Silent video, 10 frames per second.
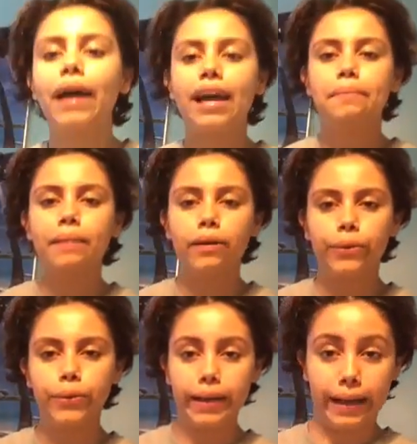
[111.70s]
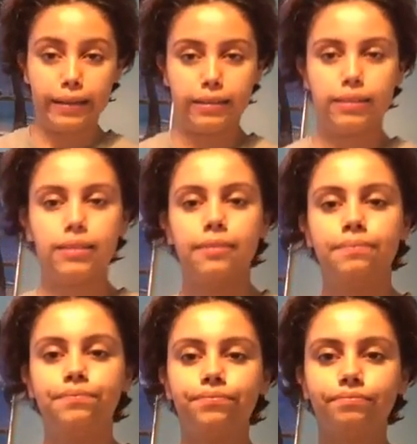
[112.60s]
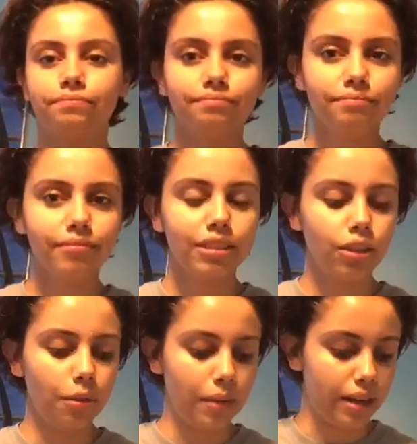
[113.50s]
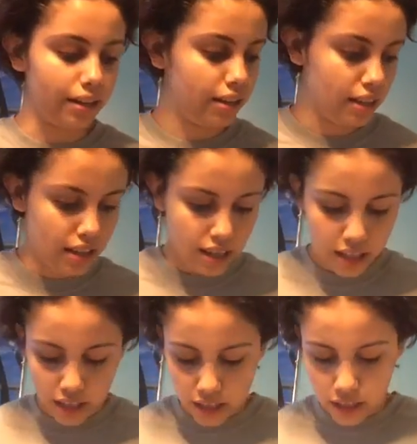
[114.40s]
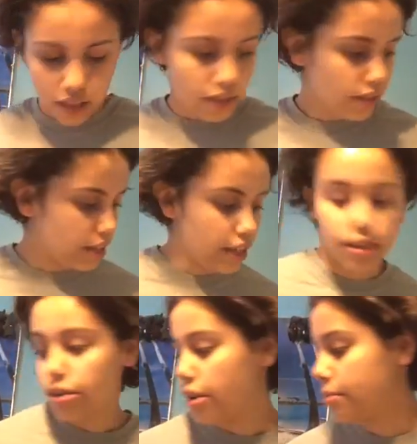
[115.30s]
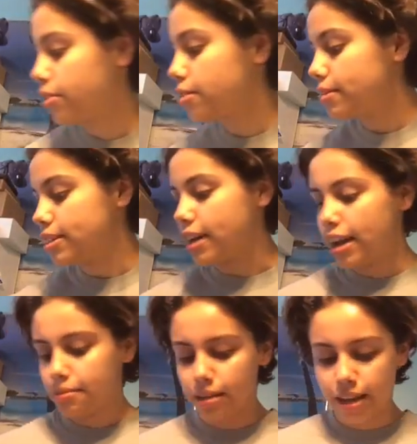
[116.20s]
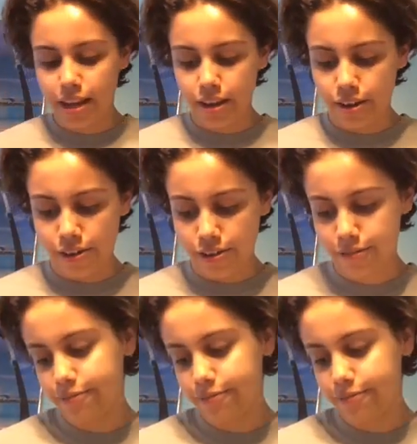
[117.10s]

bad, but who cares? It doesn't matter. Okay, so I'm gonna be dyeing my hair